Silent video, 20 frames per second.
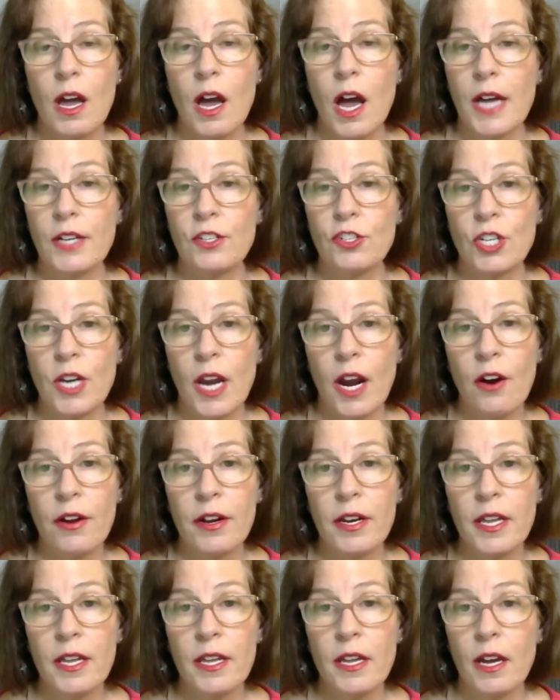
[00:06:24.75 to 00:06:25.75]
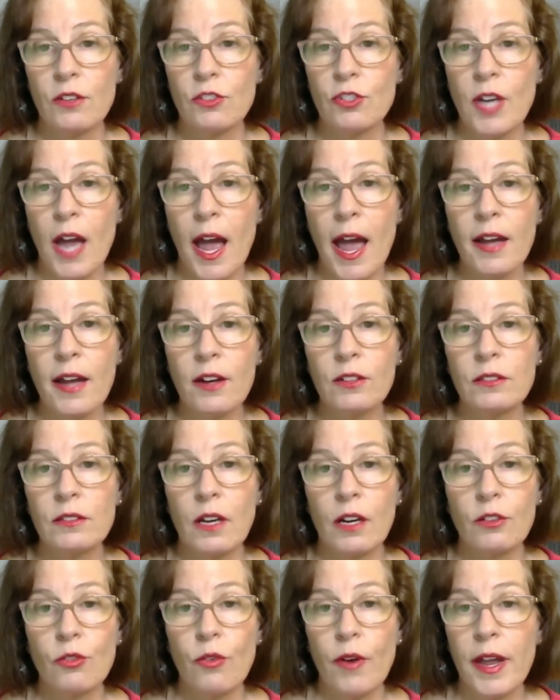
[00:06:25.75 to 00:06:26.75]
a charity, a child,
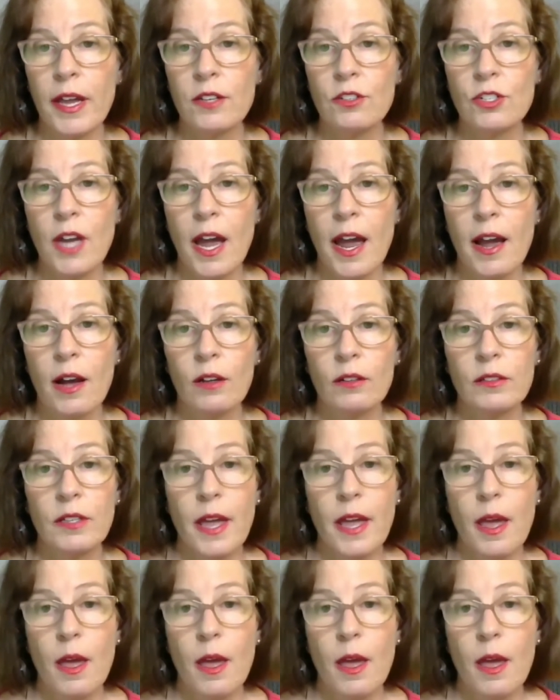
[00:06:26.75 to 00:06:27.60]
a grandchild,